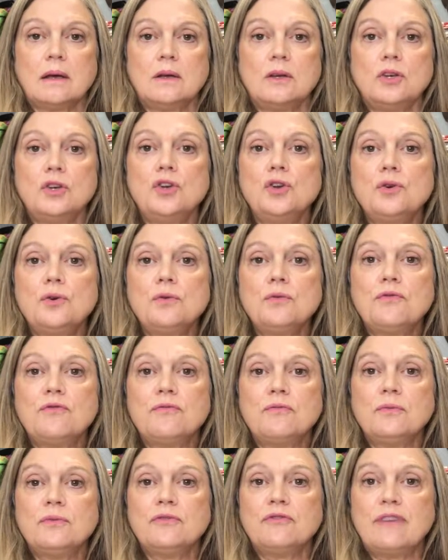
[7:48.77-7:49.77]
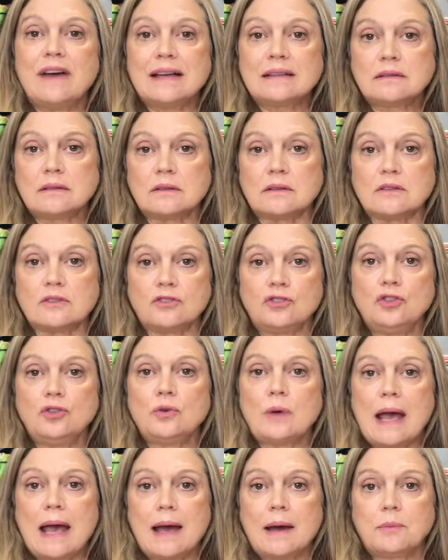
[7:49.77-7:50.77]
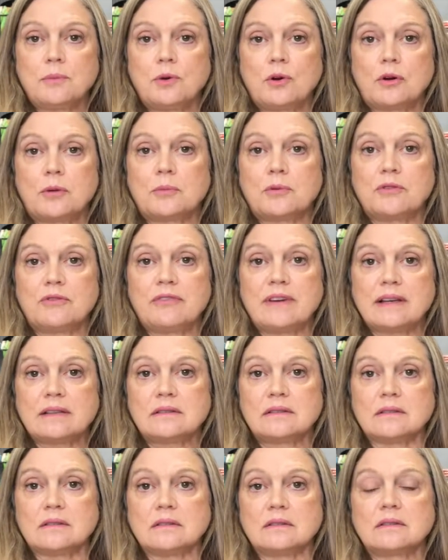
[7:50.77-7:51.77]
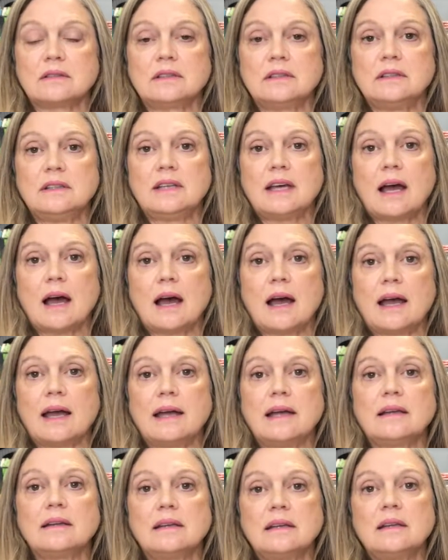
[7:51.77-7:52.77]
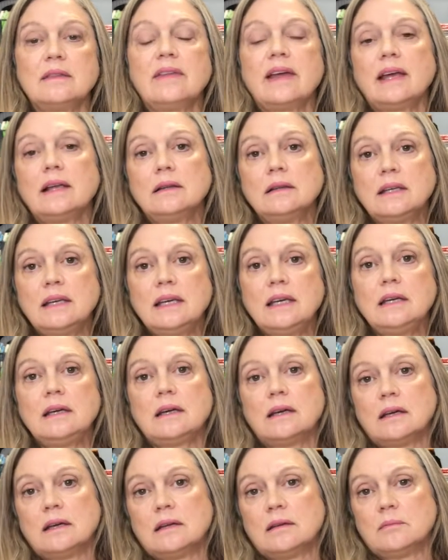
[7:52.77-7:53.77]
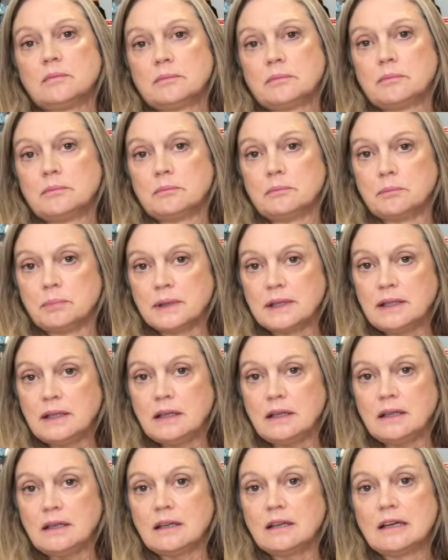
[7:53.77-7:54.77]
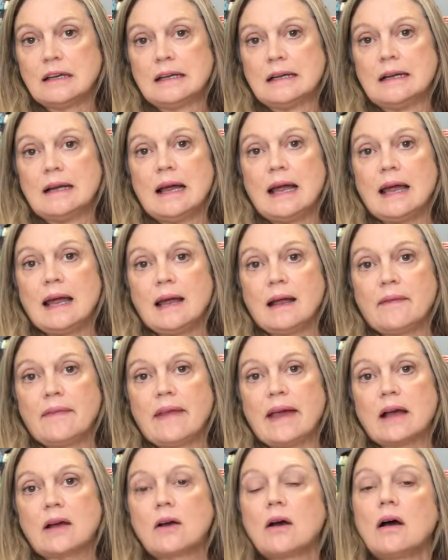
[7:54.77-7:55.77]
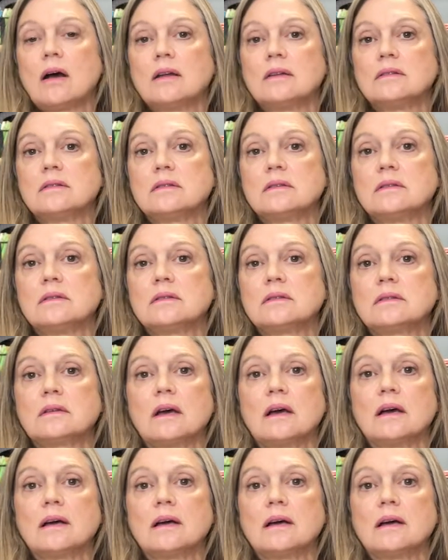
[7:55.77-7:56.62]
new vessels, new abnormal vessels in the eye, and then they leak and bleed, and that causes